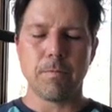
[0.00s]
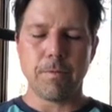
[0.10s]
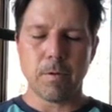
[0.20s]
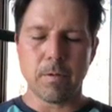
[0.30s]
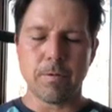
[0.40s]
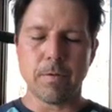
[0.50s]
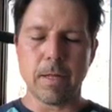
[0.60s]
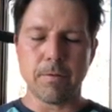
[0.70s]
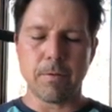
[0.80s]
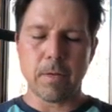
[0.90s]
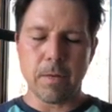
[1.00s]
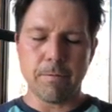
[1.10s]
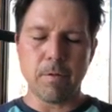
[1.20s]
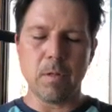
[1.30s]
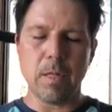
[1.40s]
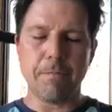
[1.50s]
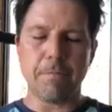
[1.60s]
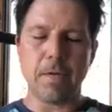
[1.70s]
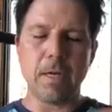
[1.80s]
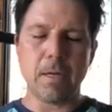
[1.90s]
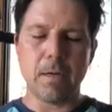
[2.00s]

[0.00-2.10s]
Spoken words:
Feel a sense of lifting and